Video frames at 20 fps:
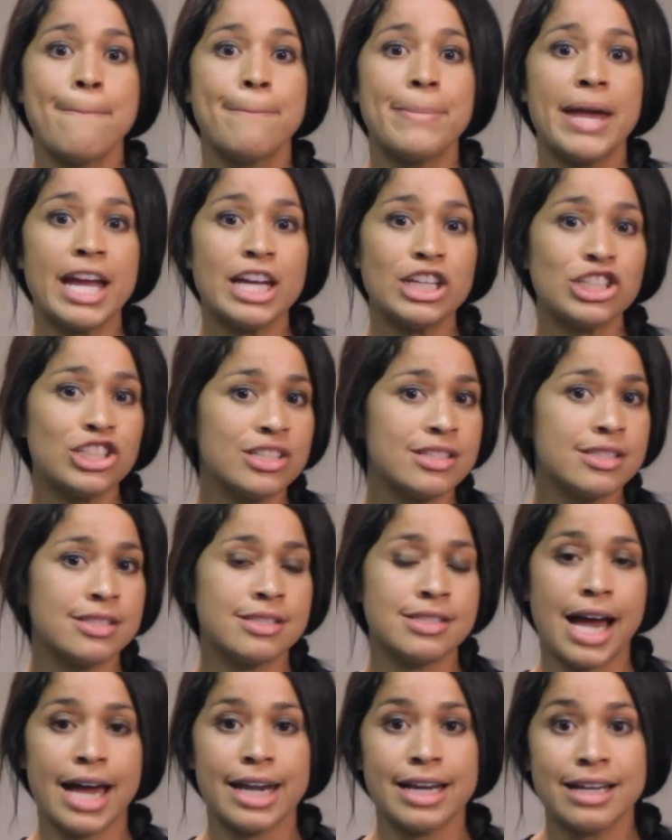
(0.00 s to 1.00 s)
Patient's
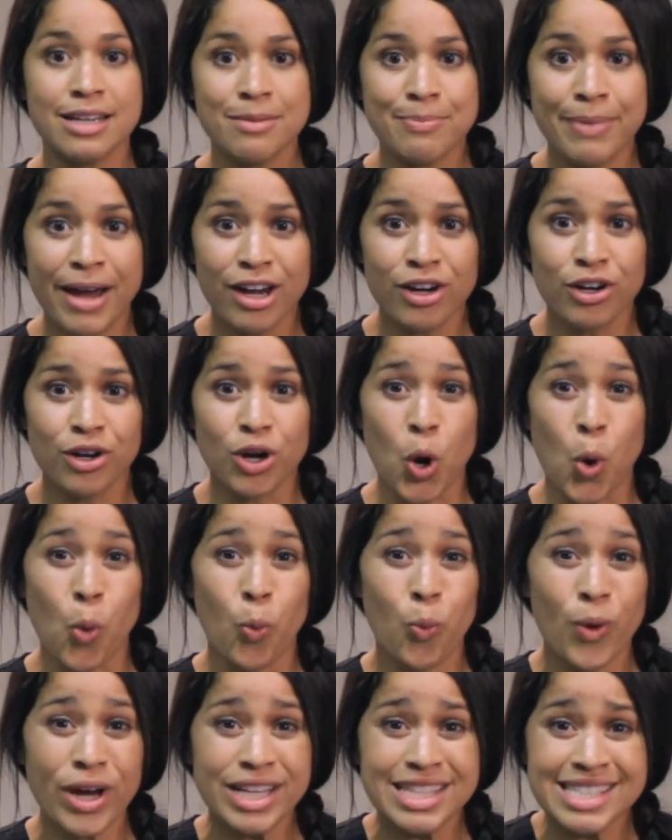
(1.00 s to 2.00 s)
not any better.
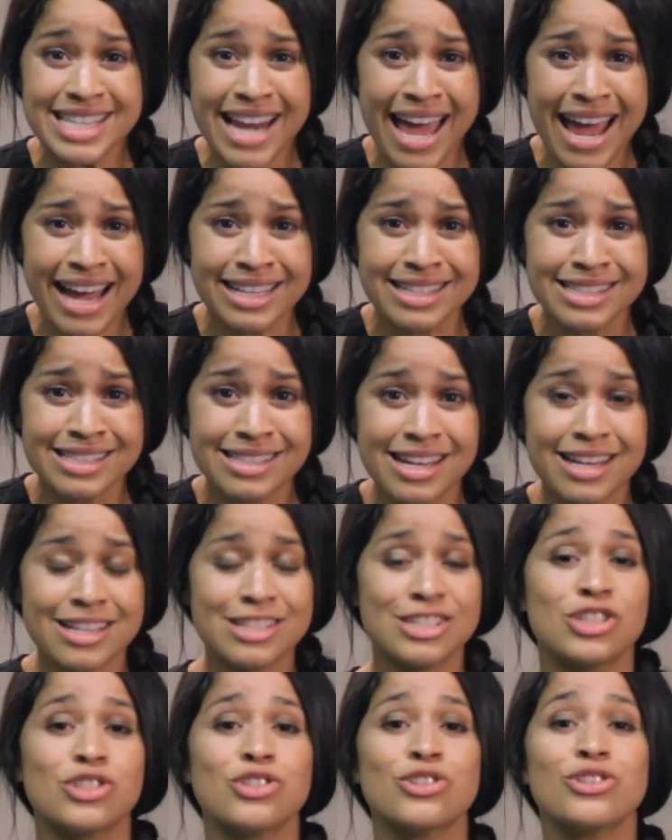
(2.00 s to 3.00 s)
What's next?
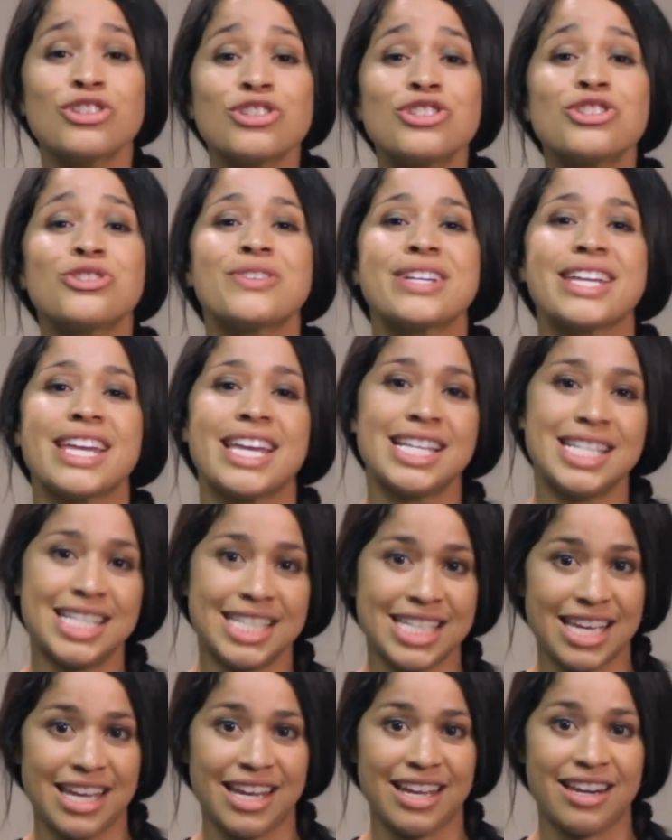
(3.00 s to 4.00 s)
Surgery,
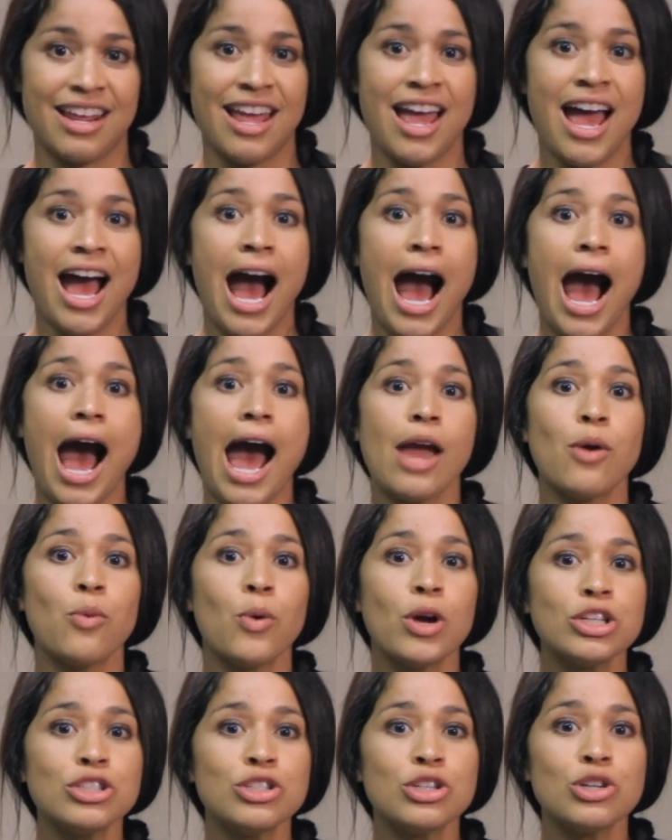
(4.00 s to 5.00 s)
indeed. I
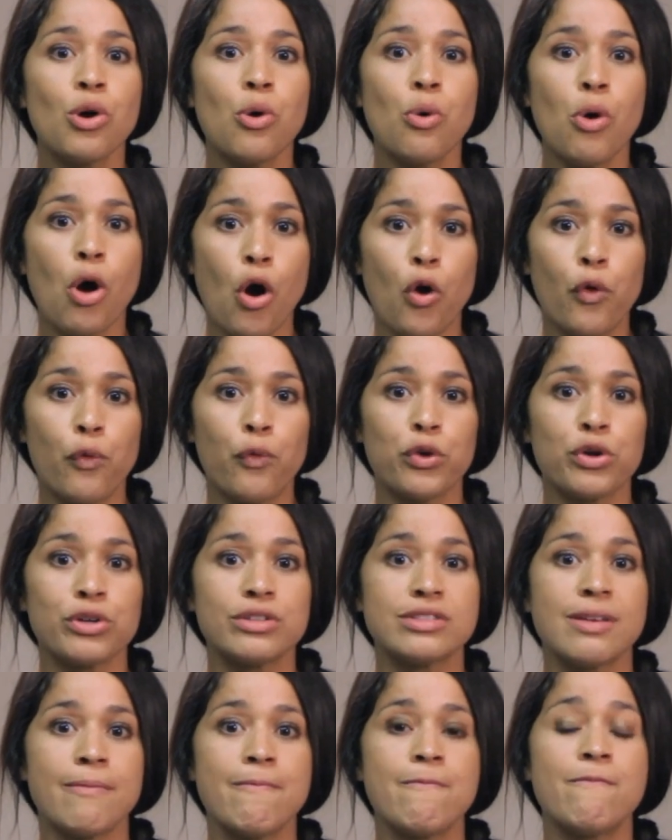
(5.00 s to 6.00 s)
want to go over
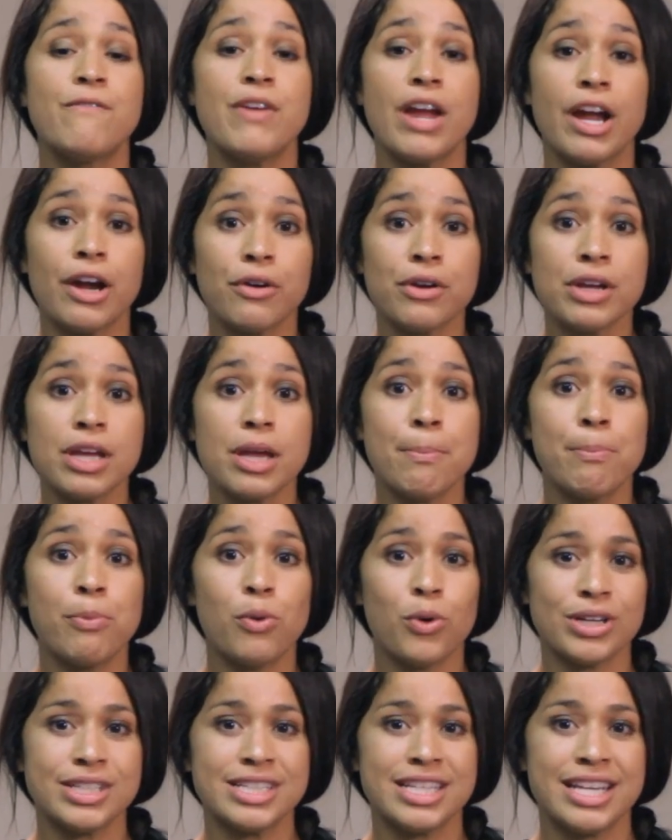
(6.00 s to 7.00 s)
some very
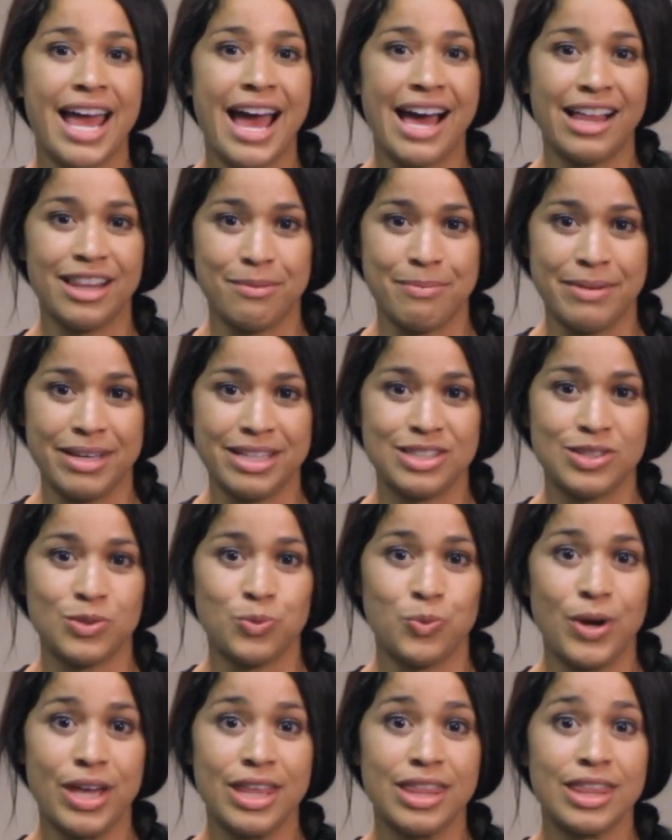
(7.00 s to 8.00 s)
important elements
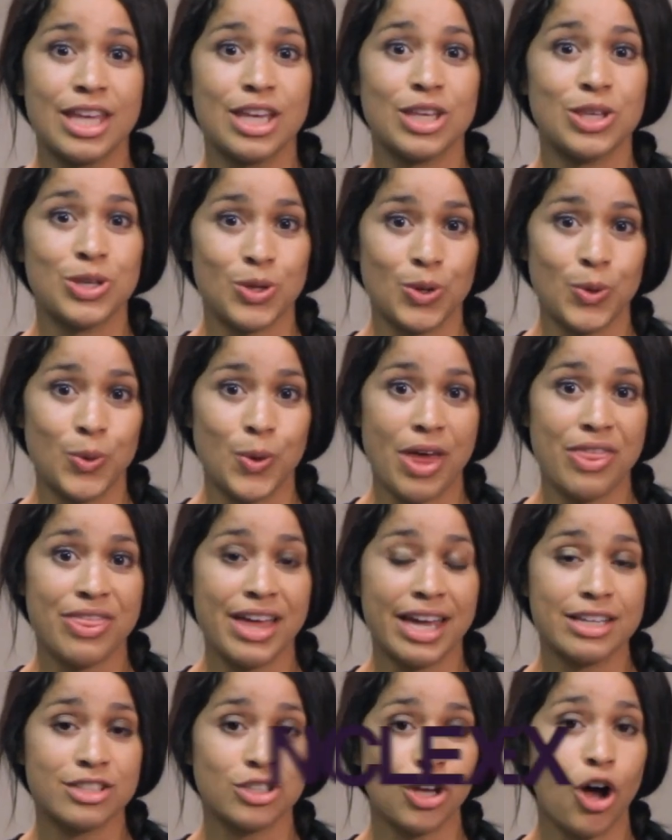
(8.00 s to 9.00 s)
with you
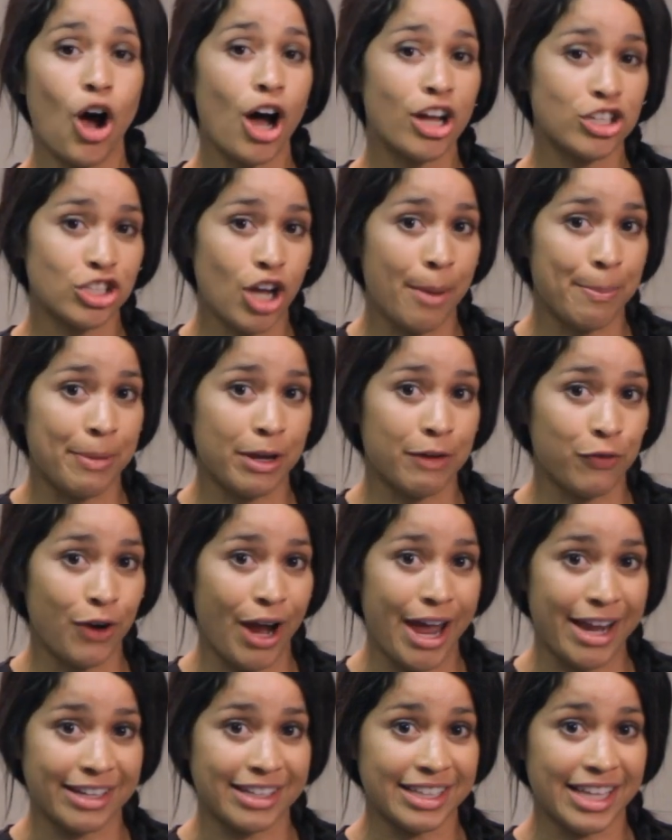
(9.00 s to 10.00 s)
that is a hot topic for
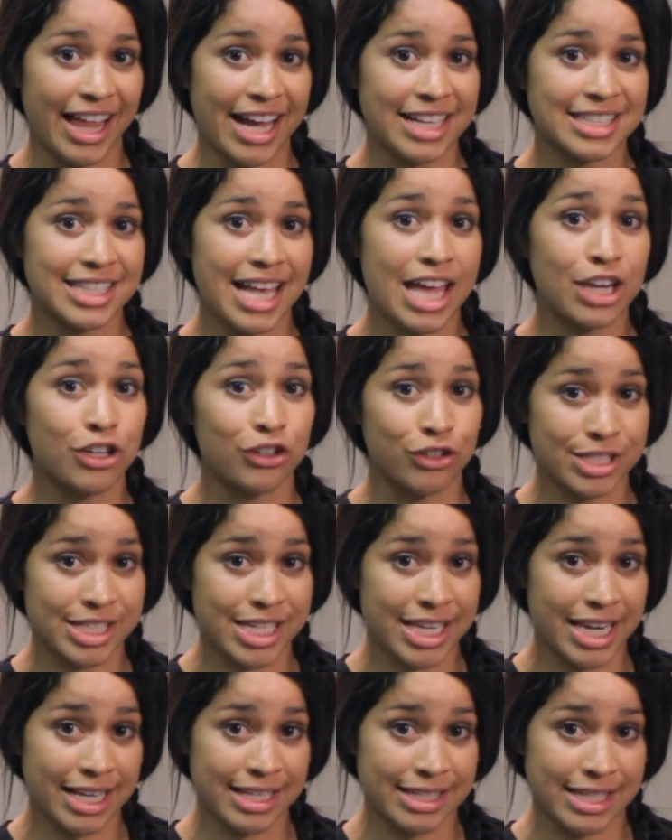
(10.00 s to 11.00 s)
NCLEX and
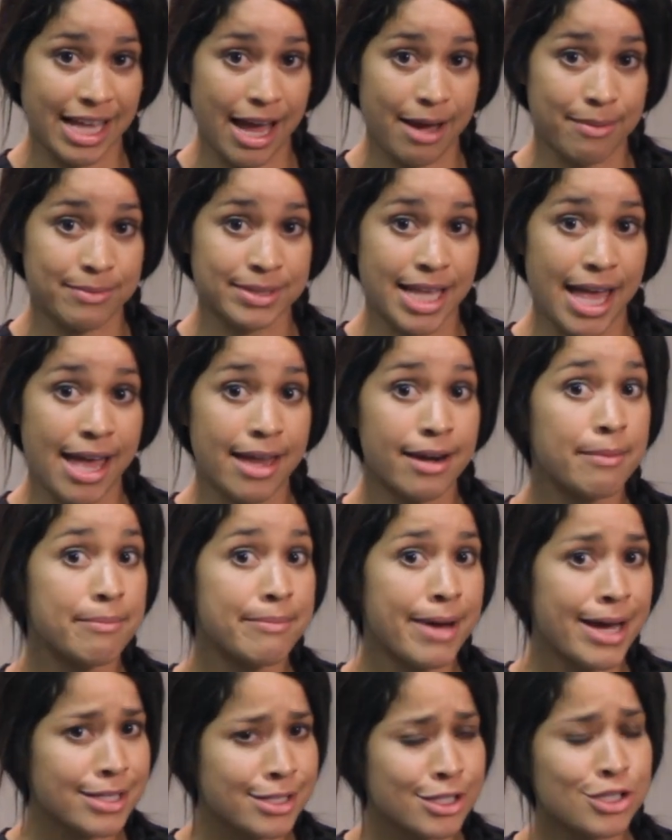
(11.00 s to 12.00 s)
nursing exams and a
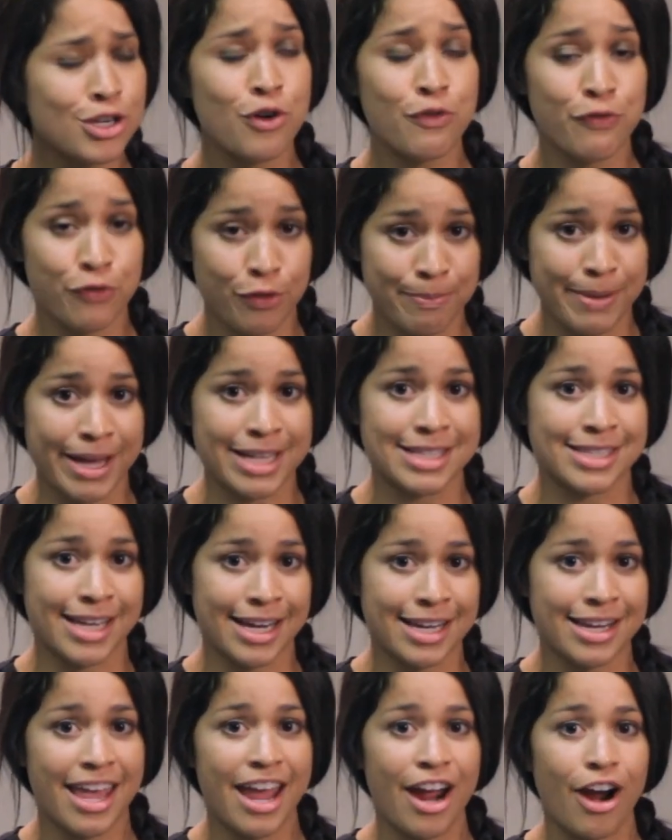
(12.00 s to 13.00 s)
must-know for
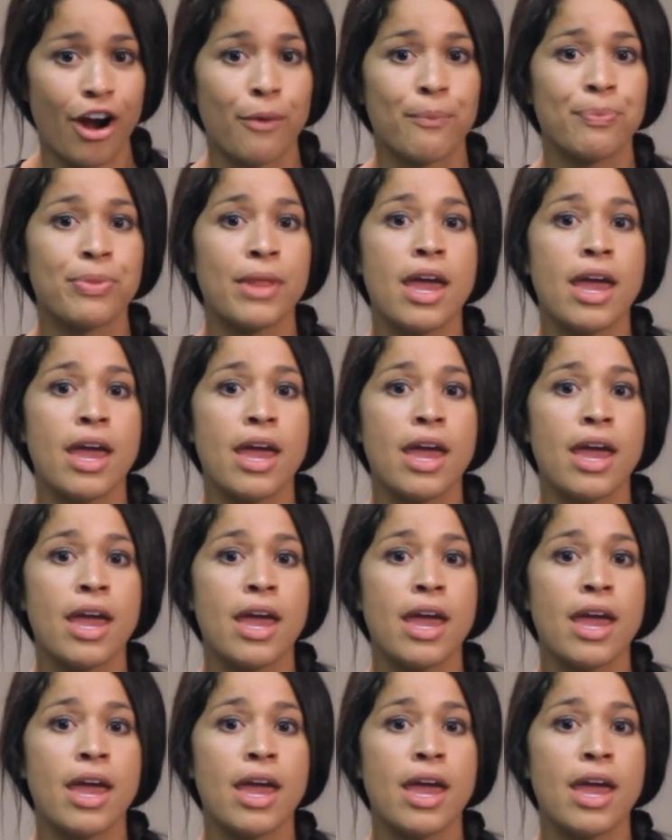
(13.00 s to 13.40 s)
bedside care.